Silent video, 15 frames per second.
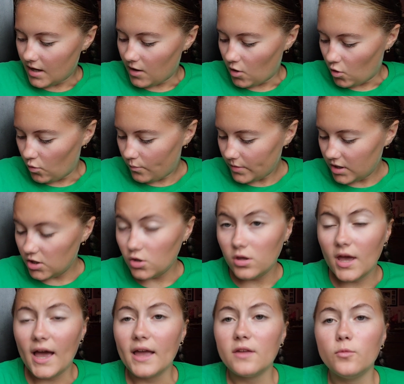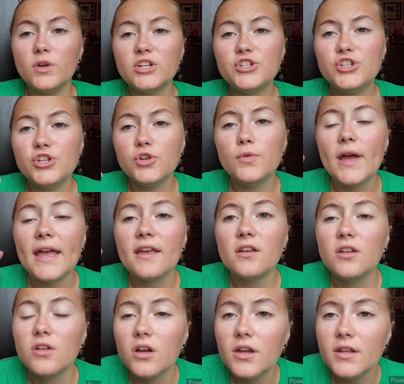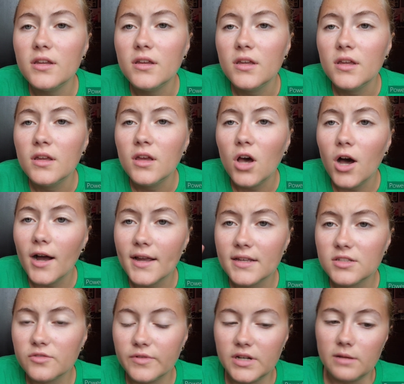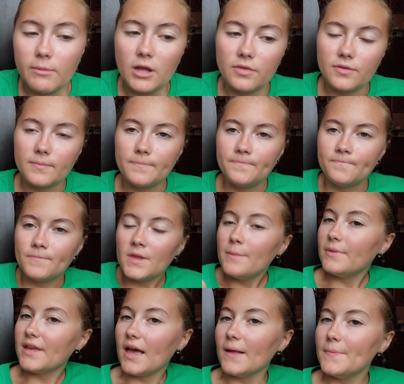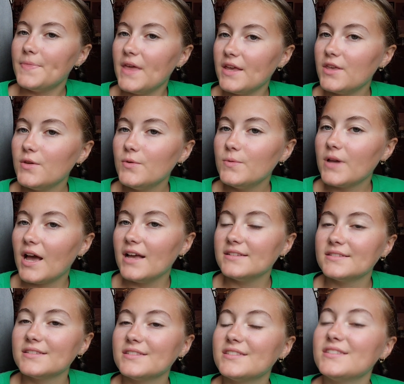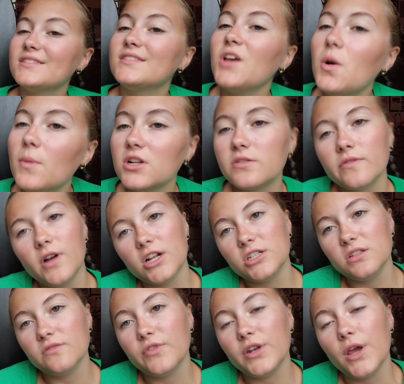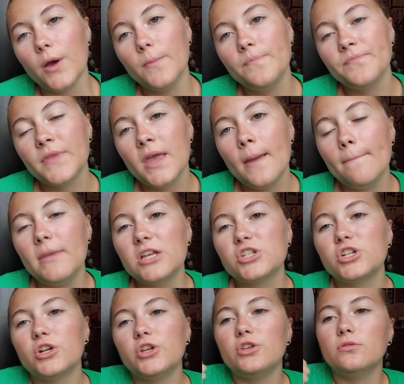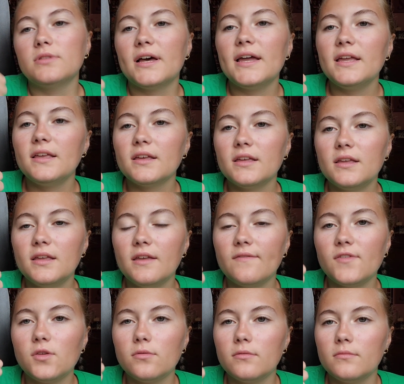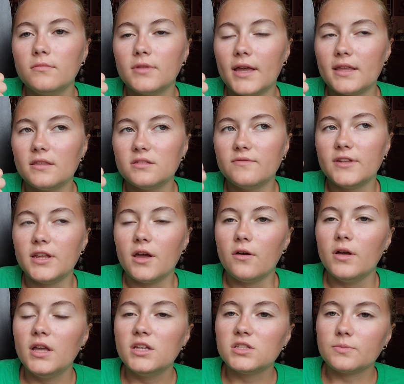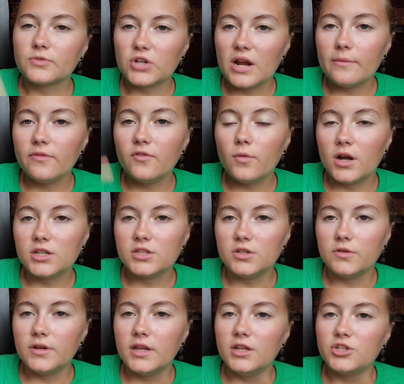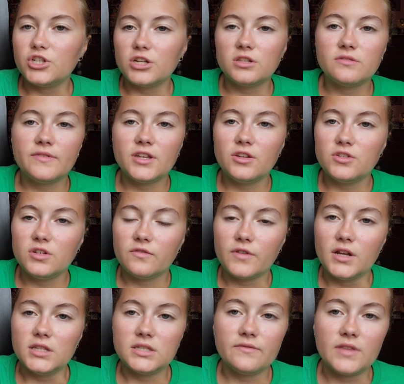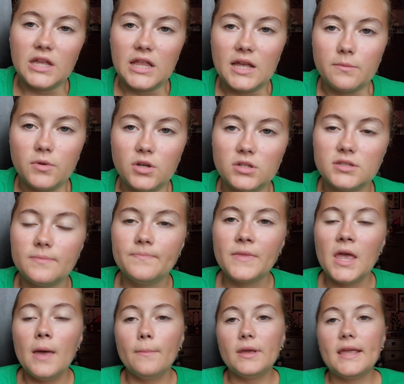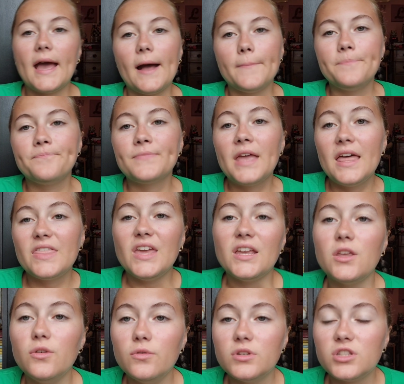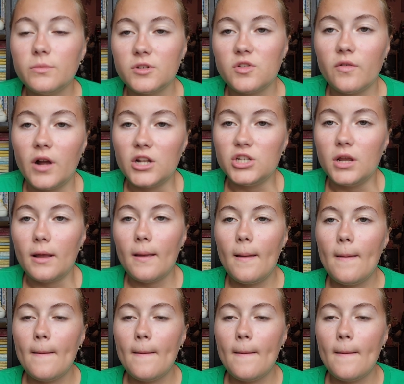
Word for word: I hope you, I wish you a good August reading month. But yeah, thank you guys so much for watching this video. Make sure you like, if you like this video, subscribe if you want to, and share this video to your friends if they like books. But yeah, thank you so much for watching.